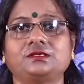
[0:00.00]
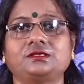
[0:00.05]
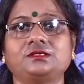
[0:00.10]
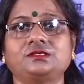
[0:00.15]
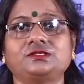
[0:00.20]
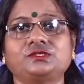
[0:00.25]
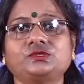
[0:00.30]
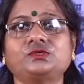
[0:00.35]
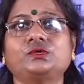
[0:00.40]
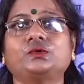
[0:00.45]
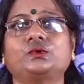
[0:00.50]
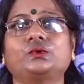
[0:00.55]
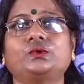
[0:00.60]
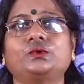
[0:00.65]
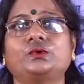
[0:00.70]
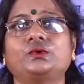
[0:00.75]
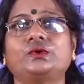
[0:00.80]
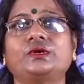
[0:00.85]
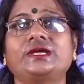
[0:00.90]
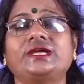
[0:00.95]
So,
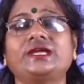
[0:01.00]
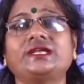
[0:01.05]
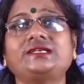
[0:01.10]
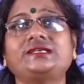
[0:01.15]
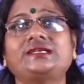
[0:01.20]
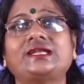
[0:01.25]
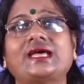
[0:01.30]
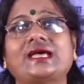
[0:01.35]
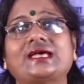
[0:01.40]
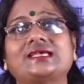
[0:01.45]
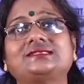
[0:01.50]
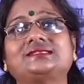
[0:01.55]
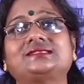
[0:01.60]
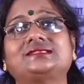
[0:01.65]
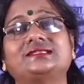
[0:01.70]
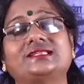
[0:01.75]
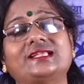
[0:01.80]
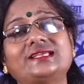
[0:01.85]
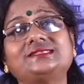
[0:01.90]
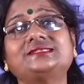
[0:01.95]
it has
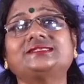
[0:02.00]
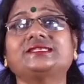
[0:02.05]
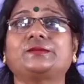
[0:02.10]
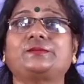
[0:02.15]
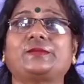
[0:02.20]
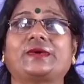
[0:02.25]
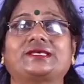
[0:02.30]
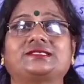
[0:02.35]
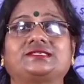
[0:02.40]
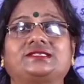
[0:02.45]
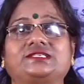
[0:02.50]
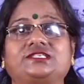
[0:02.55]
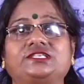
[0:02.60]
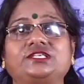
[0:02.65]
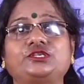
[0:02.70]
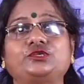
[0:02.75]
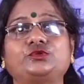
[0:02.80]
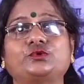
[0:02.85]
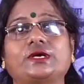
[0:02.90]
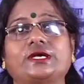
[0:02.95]
less capacity
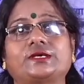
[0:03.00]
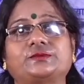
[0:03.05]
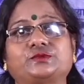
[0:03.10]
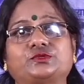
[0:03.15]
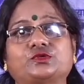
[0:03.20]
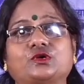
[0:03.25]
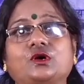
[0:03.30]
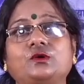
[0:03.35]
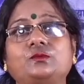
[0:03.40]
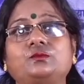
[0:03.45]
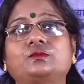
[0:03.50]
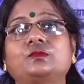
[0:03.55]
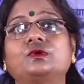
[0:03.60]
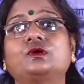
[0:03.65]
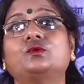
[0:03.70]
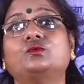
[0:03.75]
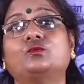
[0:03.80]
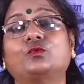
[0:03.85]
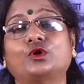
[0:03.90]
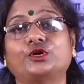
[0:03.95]
to absorb
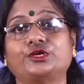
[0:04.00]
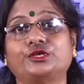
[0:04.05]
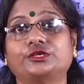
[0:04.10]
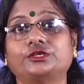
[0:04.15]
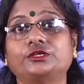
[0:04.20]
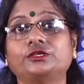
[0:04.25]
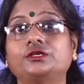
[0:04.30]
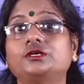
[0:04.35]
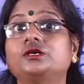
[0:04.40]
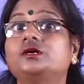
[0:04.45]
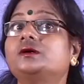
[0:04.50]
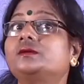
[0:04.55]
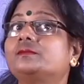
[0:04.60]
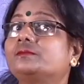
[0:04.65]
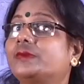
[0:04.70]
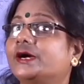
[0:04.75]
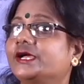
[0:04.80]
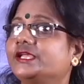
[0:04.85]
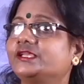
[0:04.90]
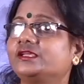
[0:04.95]
water
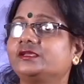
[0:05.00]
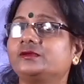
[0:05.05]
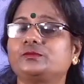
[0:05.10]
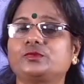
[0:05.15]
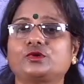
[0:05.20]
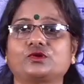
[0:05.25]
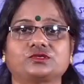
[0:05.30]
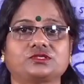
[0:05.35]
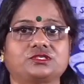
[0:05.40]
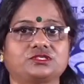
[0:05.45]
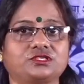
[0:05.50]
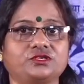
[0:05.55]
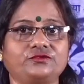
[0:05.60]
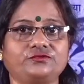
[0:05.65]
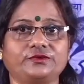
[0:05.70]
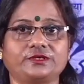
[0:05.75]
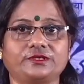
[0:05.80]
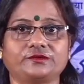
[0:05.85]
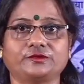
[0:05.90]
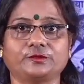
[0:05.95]
by process of
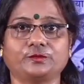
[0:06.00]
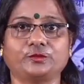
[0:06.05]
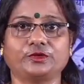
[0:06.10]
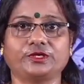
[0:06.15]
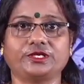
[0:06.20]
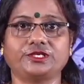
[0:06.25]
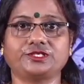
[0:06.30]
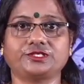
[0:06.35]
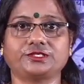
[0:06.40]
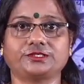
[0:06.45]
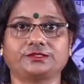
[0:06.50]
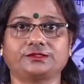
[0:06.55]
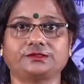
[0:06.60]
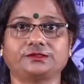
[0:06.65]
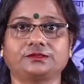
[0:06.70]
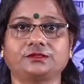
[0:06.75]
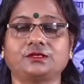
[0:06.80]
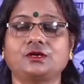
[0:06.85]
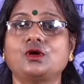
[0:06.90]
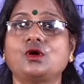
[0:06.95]
evaporation.
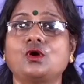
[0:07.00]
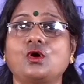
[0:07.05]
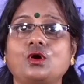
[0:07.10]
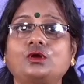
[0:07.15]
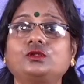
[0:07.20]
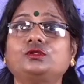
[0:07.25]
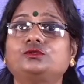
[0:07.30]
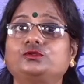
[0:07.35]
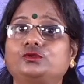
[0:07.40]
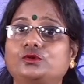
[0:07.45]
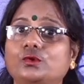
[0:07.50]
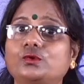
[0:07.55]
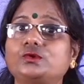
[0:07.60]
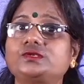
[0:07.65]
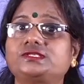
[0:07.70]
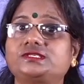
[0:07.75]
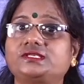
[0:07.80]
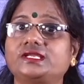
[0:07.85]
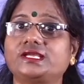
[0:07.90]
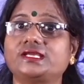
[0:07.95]
On those
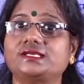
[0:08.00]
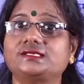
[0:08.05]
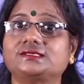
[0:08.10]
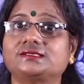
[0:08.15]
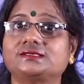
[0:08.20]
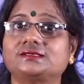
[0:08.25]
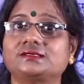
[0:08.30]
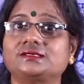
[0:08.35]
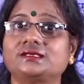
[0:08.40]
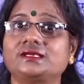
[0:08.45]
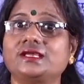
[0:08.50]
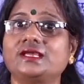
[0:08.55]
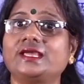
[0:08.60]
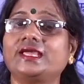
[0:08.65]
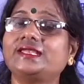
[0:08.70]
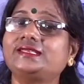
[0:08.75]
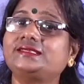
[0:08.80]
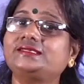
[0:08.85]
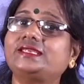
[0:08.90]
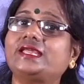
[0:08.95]
days,
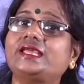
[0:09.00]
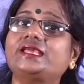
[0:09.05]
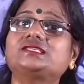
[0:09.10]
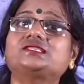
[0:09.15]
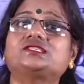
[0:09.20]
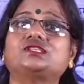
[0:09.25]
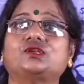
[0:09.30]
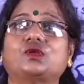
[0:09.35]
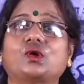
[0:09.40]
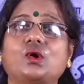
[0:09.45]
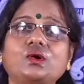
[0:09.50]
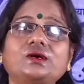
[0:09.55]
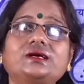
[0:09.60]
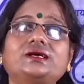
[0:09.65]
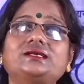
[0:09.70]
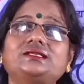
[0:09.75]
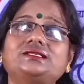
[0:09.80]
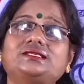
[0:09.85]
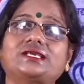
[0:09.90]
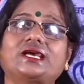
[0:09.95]
it takes
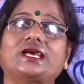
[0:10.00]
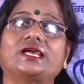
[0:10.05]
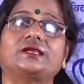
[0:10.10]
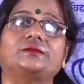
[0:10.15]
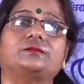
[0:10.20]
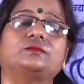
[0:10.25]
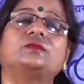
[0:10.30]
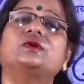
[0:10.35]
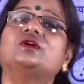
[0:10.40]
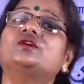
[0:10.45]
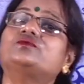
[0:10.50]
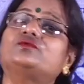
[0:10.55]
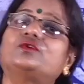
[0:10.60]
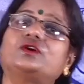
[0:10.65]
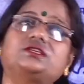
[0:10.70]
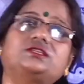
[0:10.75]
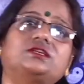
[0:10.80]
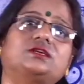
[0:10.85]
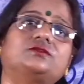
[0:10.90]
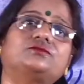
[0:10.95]
longer time for
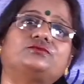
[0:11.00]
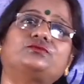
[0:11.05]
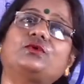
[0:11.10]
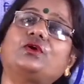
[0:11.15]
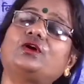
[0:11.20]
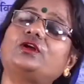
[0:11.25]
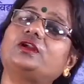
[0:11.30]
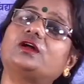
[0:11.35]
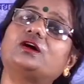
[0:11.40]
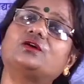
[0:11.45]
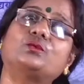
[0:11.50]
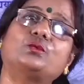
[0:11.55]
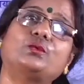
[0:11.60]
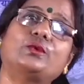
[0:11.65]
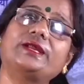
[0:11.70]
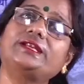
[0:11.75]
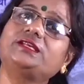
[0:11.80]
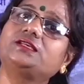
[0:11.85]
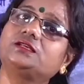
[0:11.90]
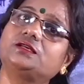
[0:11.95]
our
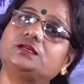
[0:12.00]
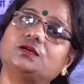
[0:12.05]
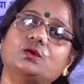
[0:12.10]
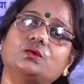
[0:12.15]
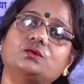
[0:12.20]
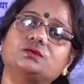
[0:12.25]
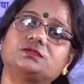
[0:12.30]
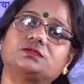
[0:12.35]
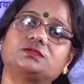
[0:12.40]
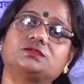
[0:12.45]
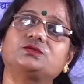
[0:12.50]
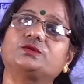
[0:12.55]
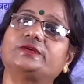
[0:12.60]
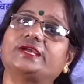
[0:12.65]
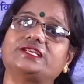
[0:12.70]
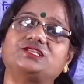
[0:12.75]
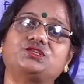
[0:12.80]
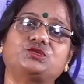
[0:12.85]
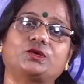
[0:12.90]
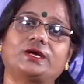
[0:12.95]
wet clothes to
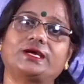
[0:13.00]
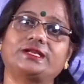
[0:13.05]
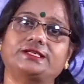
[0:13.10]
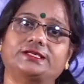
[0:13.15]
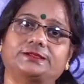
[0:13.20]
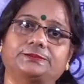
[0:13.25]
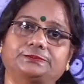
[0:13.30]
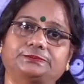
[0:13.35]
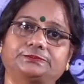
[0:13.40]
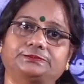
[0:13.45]
get dried up.